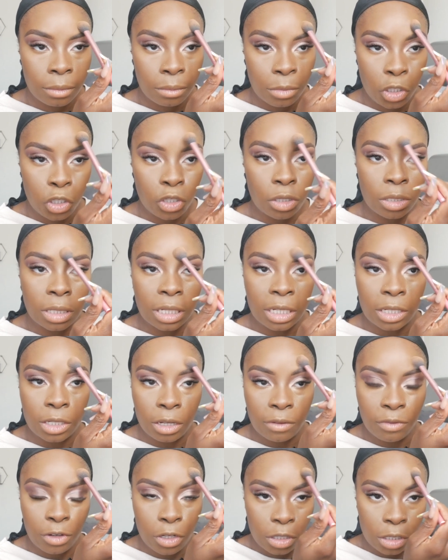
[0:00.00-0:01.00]
But you shouldn't need
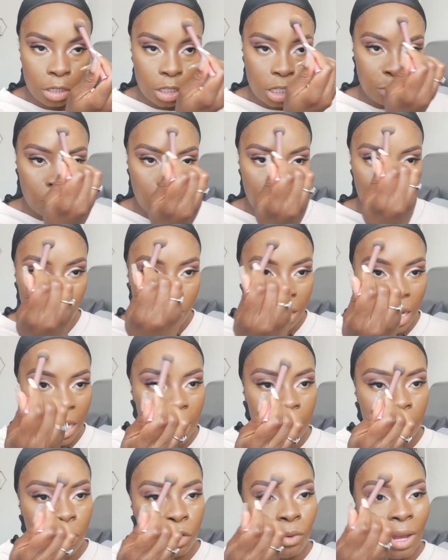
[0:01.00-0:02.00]
to. If you're using a small brush like
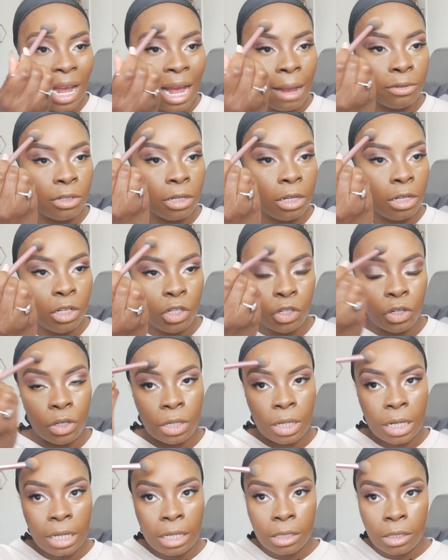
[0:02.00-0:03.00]
this, you absolutely
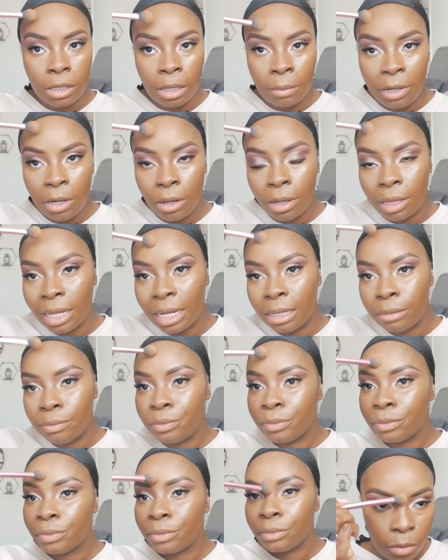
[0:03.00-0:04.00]
shouldn't need to. I mean, look at that.
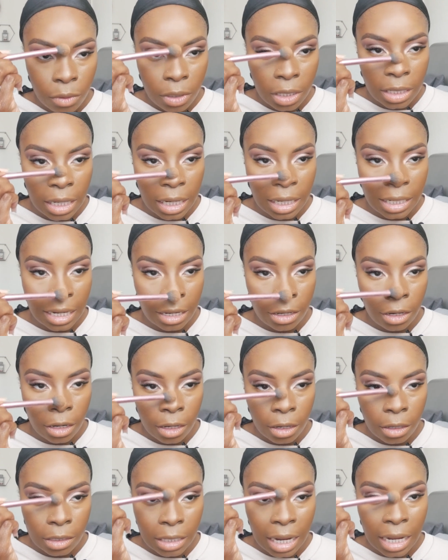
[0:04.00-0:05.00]
We're going to take it down our
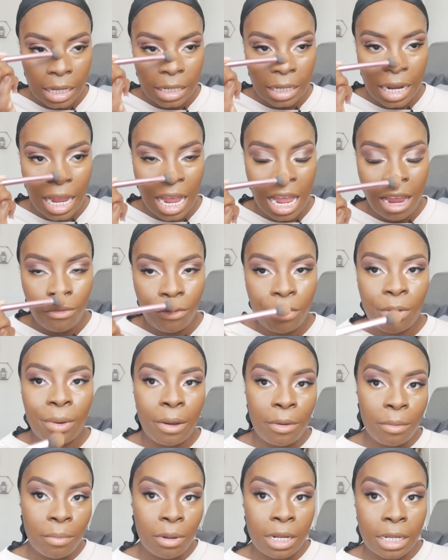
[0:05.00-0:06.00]
nose. Like I said,
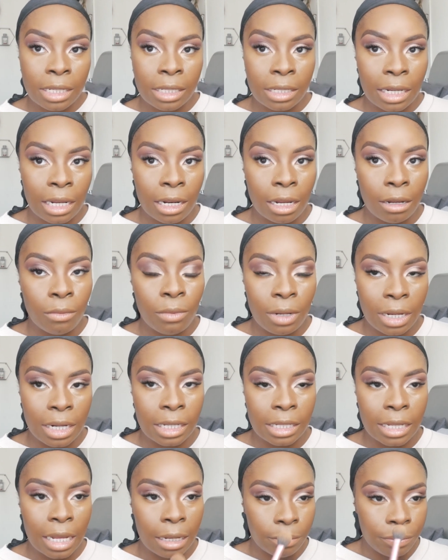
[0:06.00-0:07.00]
everywhere we put concealer, we're going
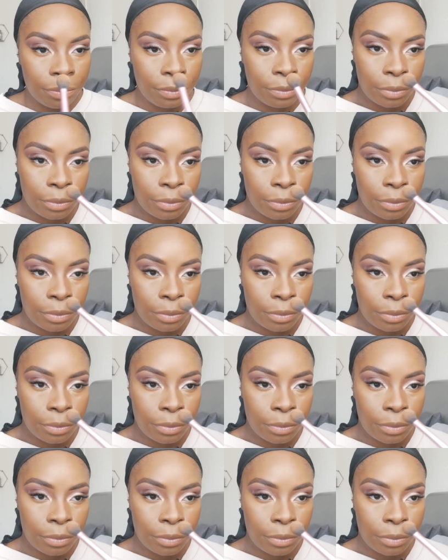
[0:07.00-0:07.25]
to set.